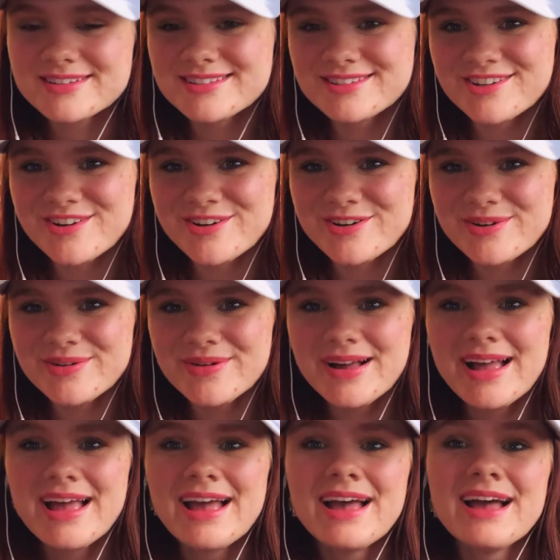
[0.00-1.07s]
So
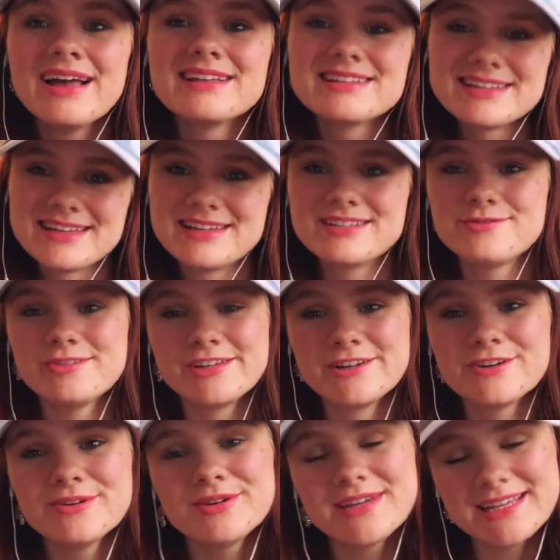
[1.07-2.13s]
today's
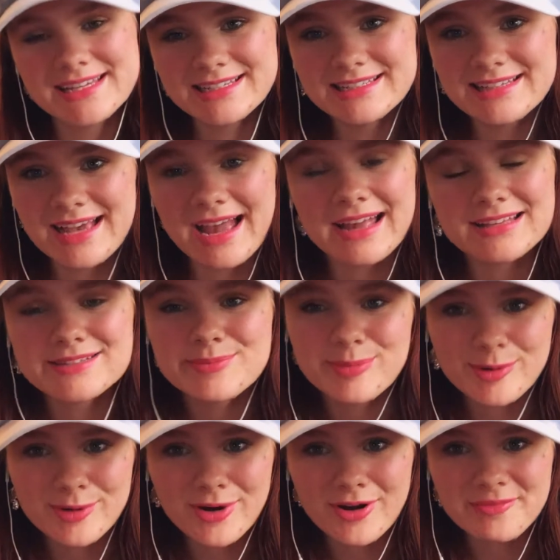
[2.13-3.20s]
video is, as
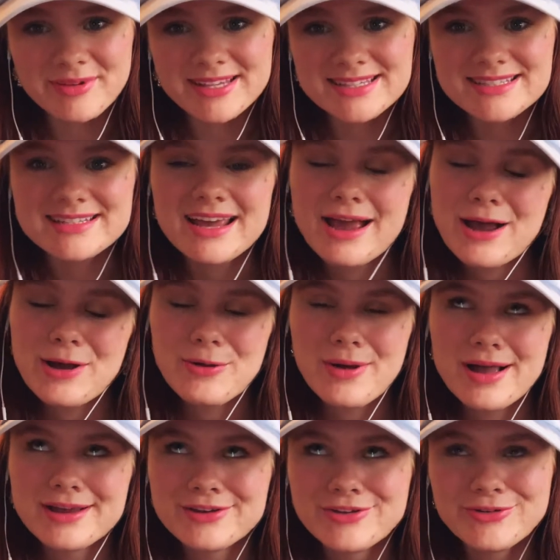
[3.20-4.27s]
promised, how
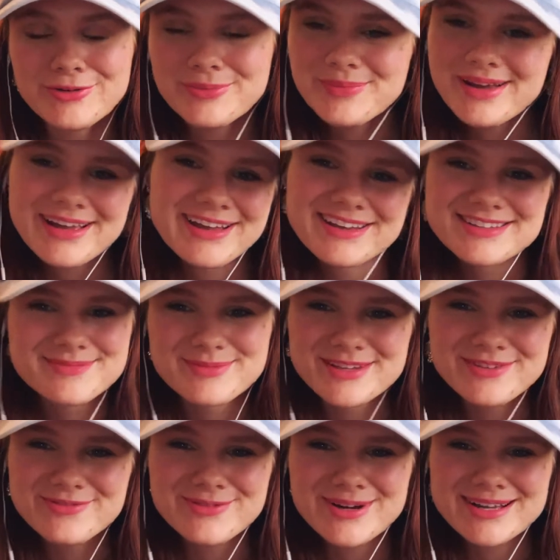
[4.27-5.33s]
I knew my
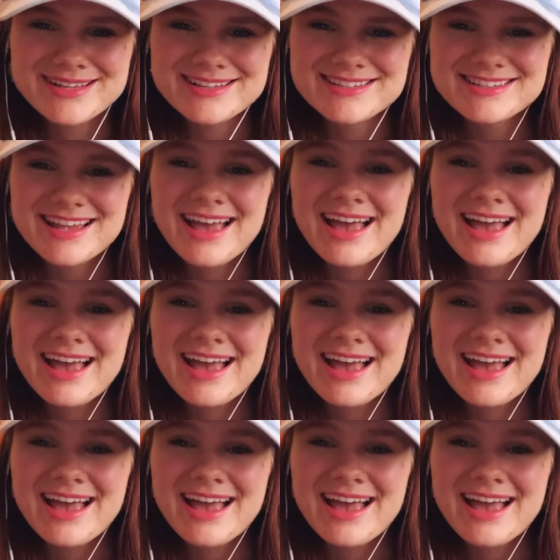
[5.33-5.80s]
husband was